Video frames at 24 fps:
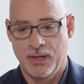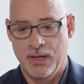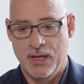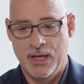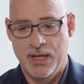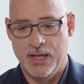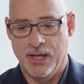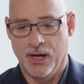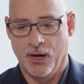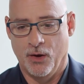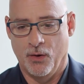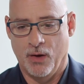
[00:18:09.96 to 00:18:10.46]

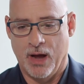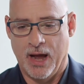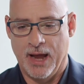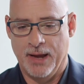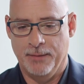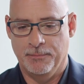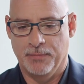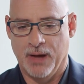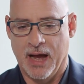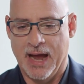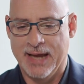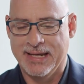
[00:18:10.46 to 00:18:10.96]
You know,
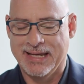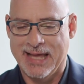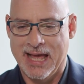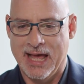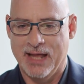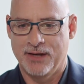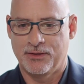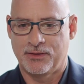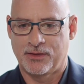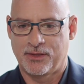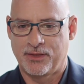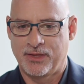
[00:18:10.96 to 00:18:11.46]
I
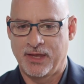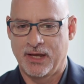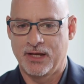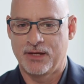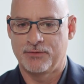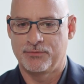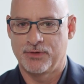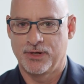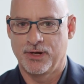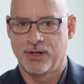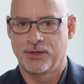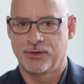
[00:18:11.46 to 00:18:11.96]
can't think of
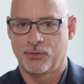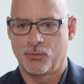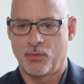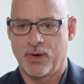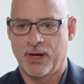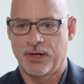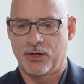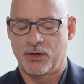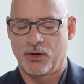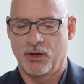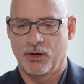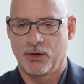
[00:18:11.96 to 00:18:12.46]
another
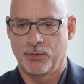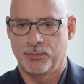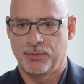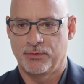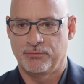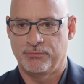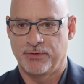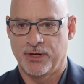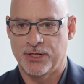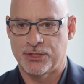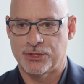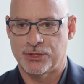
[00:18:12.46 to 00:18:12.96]
white-collar
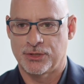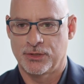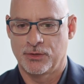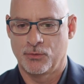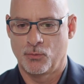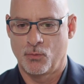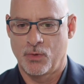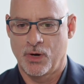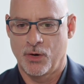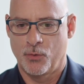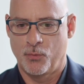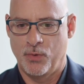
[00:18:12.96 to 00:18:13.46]
profession
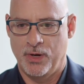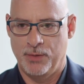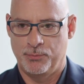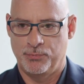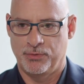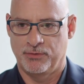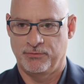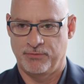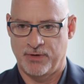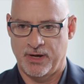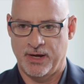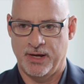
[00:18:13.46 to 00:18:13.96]
where we
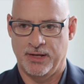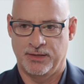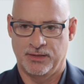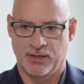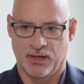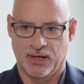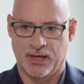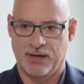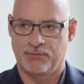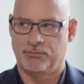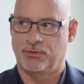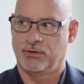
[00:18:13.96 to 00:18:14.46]
provide the
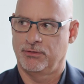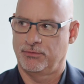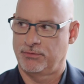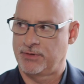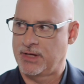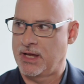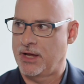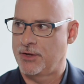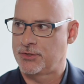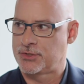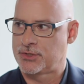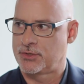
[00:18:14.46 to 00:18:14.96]
level of
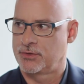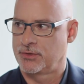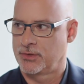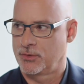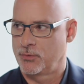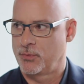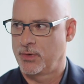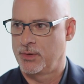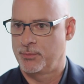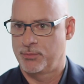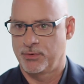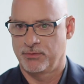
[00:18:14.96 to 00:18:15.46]
counsel that
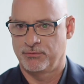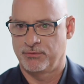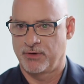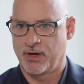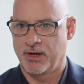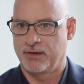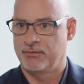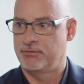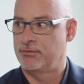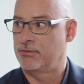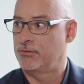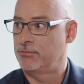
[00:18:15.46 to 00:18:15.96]
we
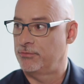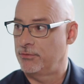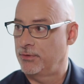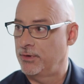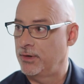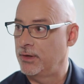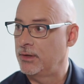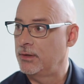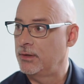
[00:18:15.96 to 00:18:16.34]
provide for free.